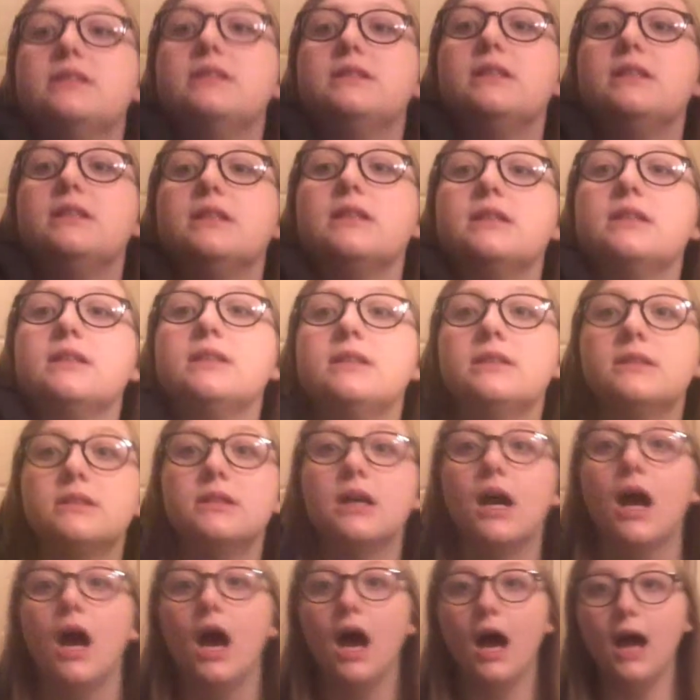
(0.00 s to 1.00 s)

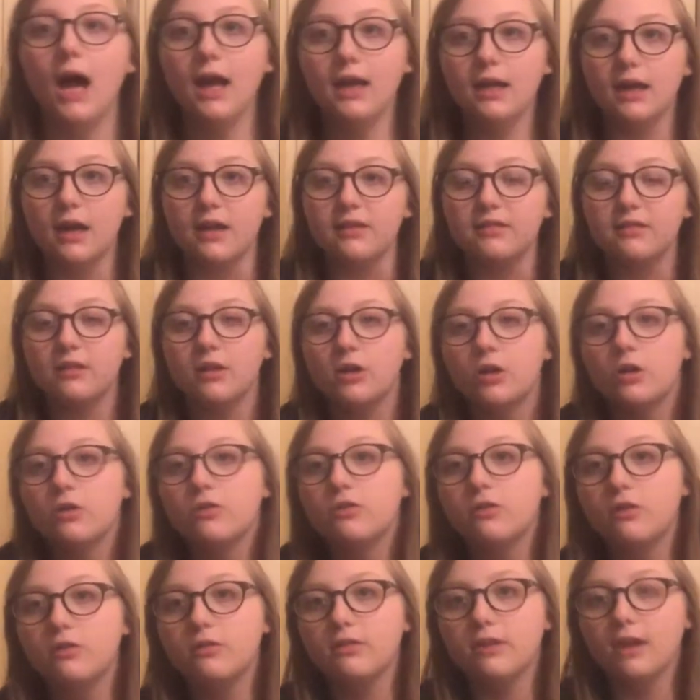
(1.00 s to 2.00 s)
Hi guys.
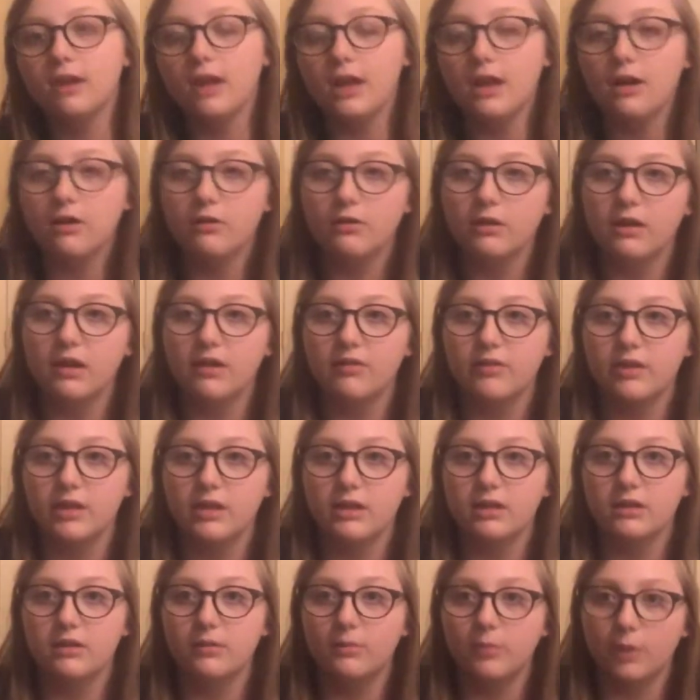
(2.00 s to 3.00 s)
So today I don't really have
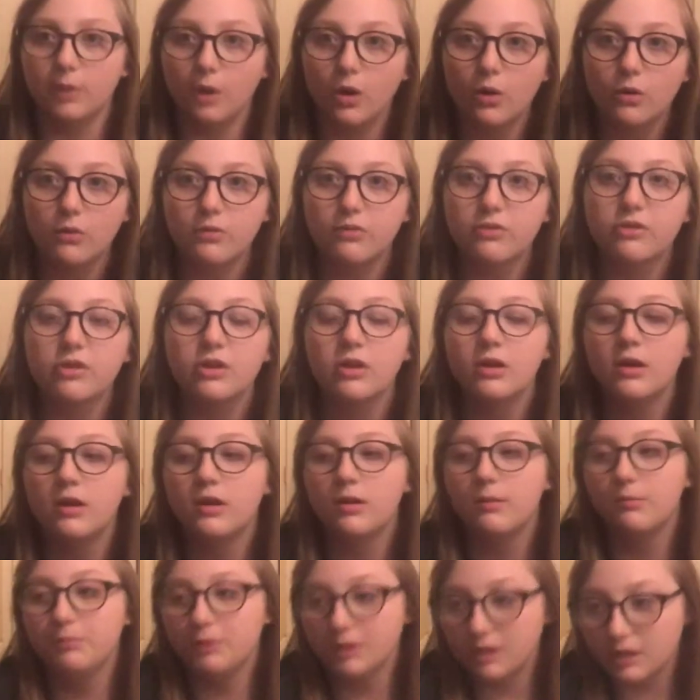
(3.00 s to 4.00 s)
anything to post
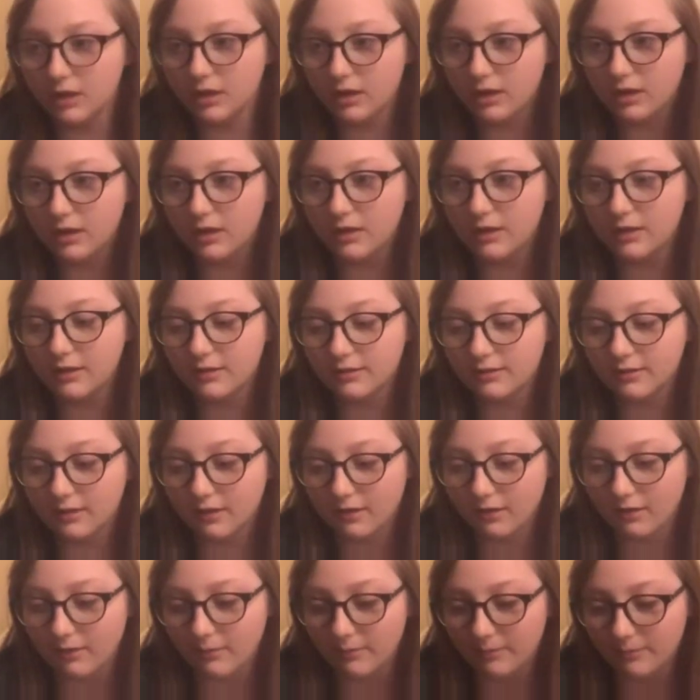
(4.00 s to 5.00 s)
because
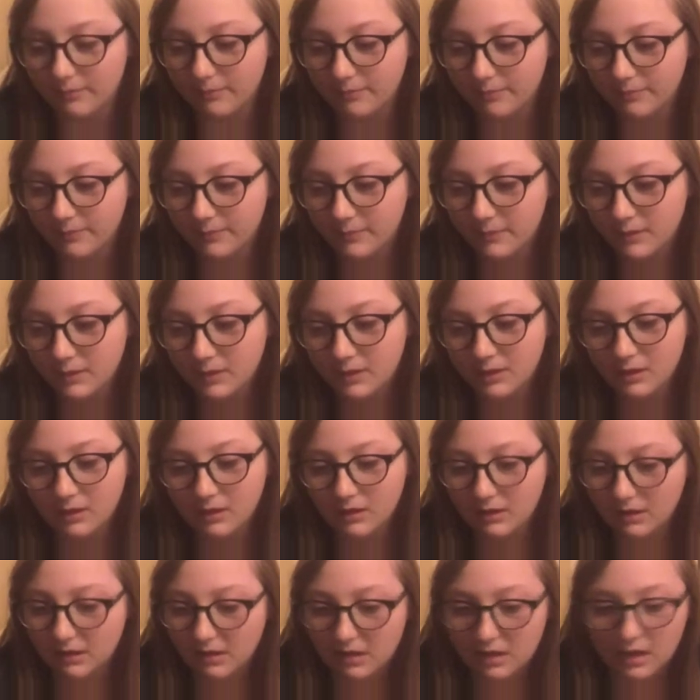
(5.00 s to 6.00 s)
um
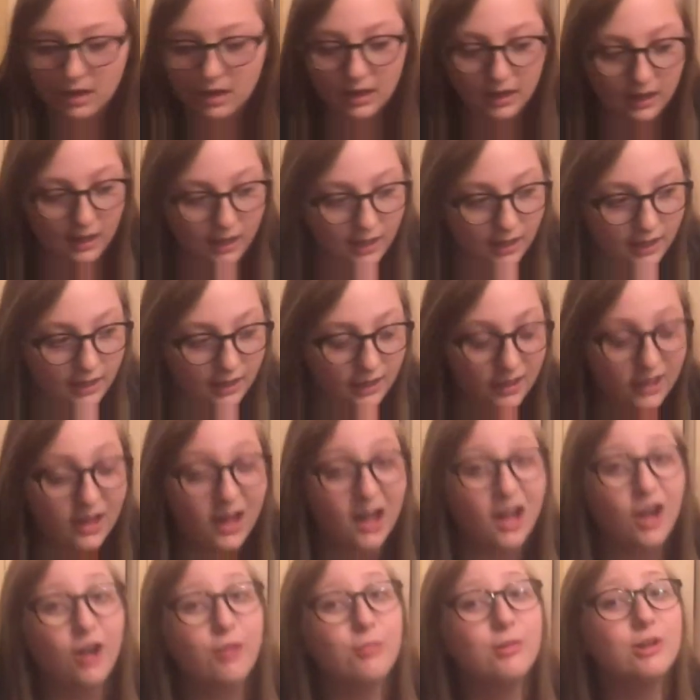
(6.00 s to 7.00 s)
A,
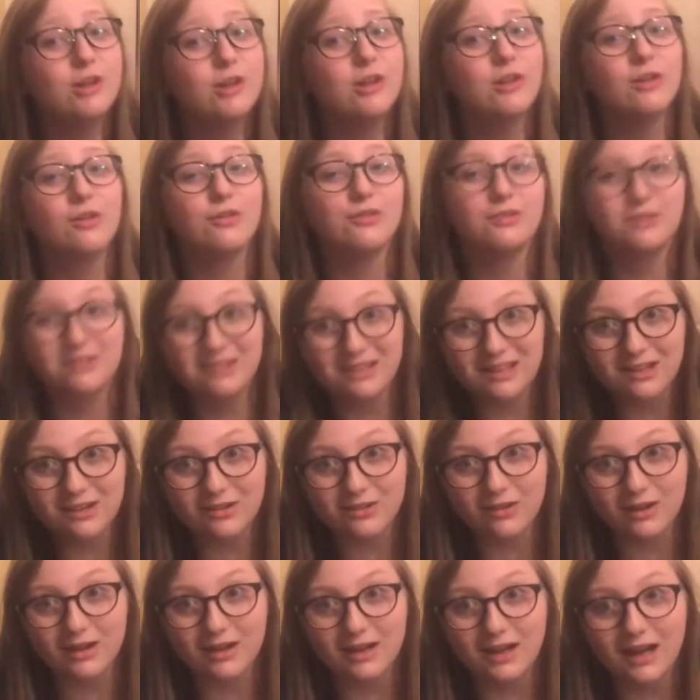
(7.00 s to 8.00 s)
I'm a little
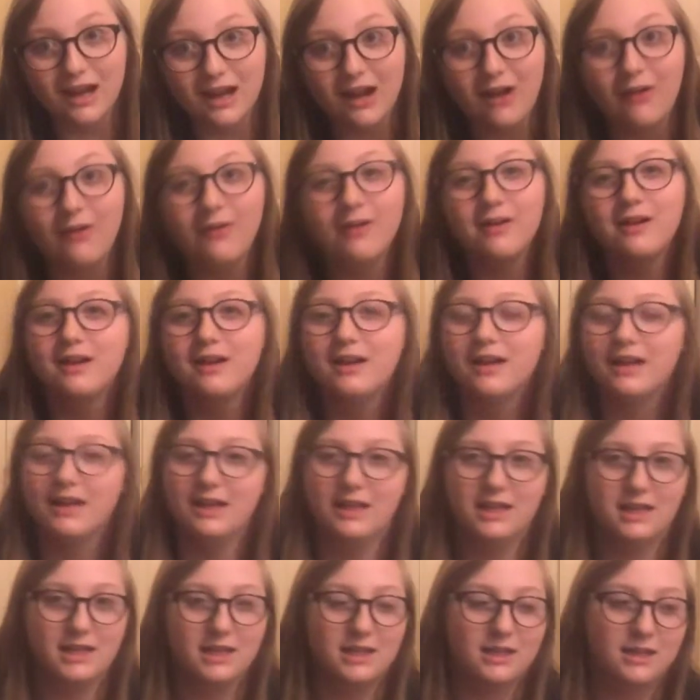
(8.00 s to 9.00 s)
sick right now
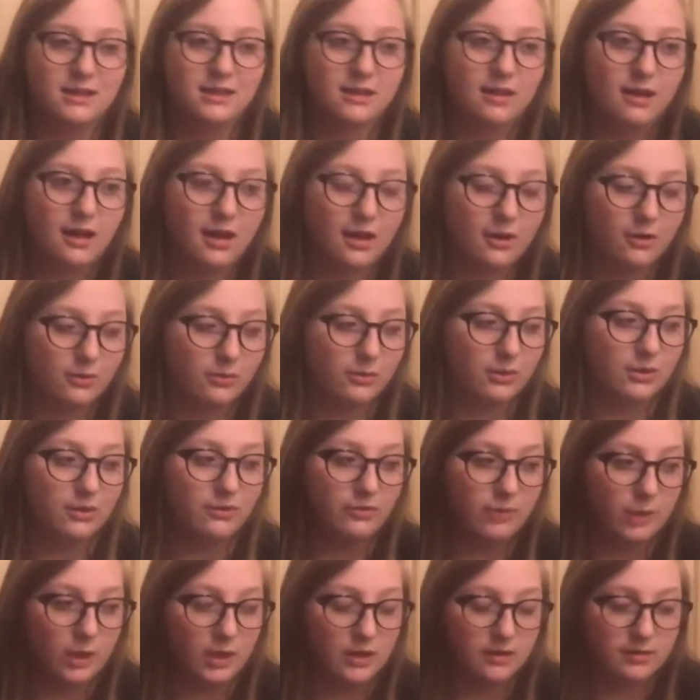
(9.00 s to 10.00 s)
and I don't really
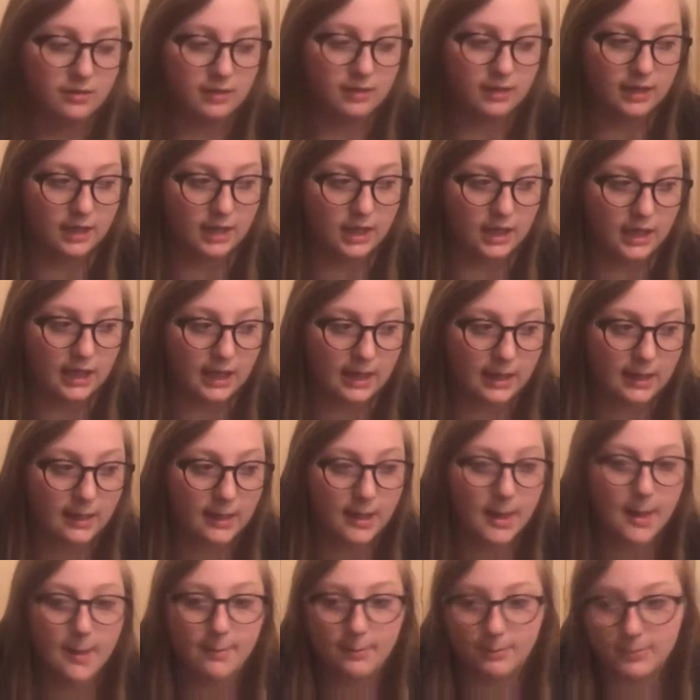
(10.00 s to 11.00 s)
feel like singing.
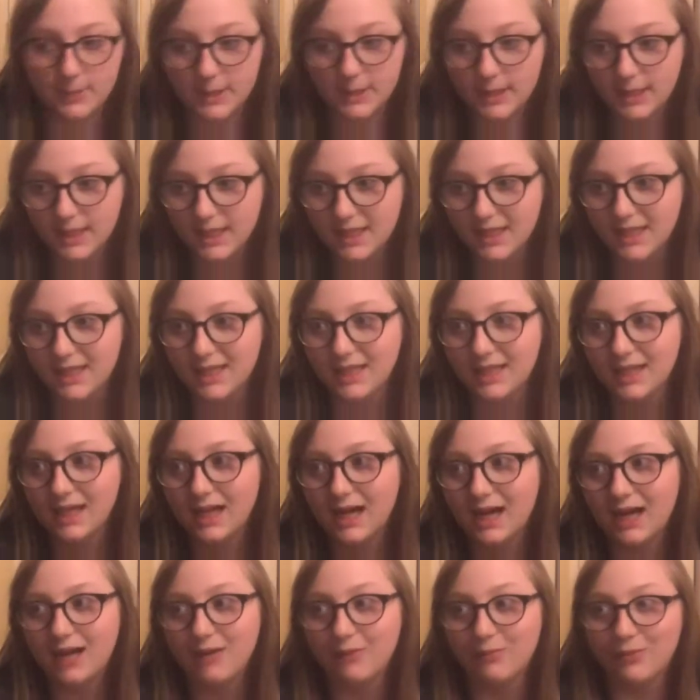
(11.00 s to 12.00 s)
B,
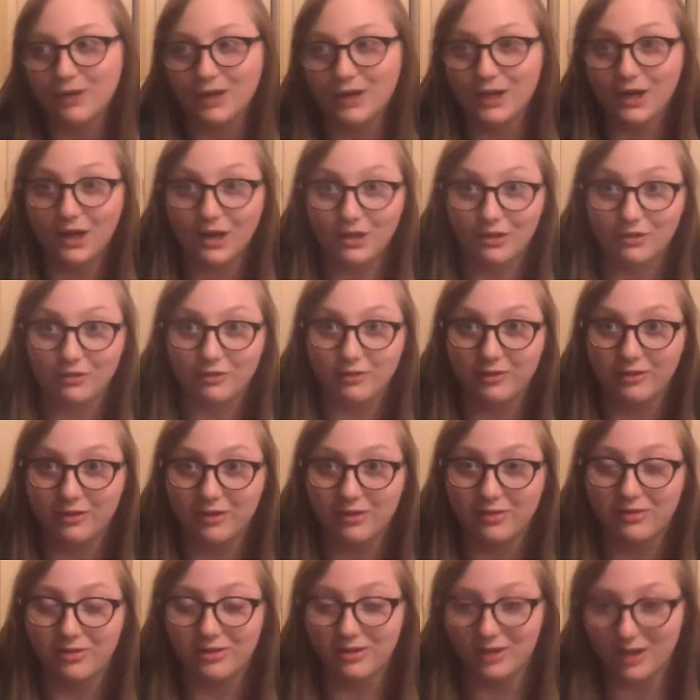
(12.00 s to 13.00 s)
I had a biology
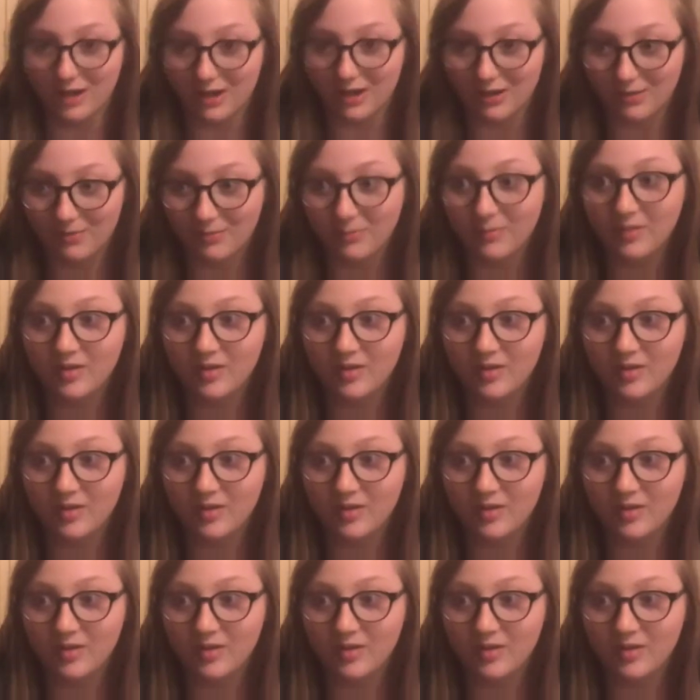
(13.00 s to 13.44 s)
test today.